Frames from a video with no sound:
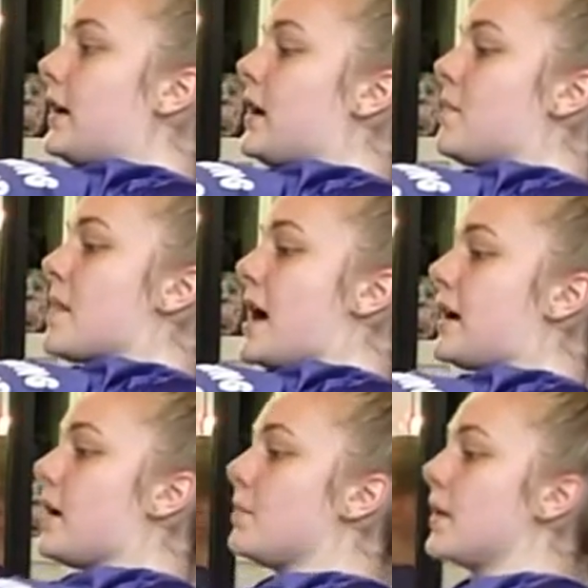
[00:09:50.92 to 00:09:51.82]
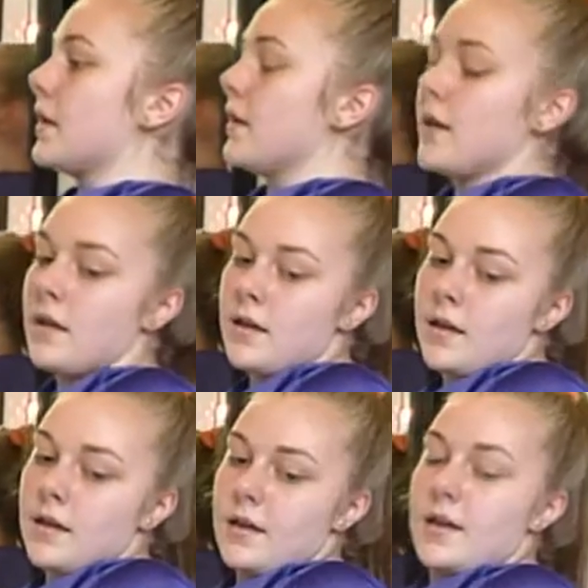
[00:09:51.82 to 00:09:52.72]
and come back up.
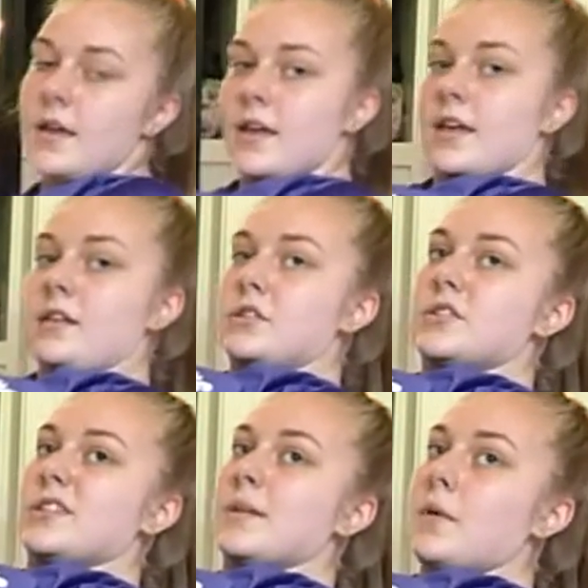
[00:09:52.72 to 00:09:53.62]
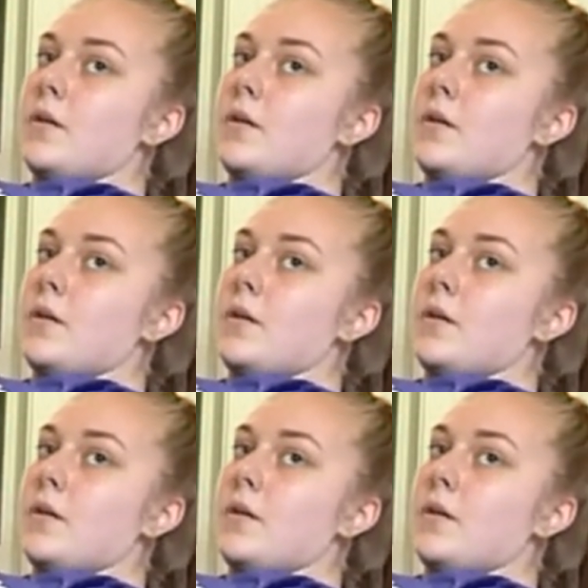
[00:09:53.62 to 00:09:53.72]
And let's just keep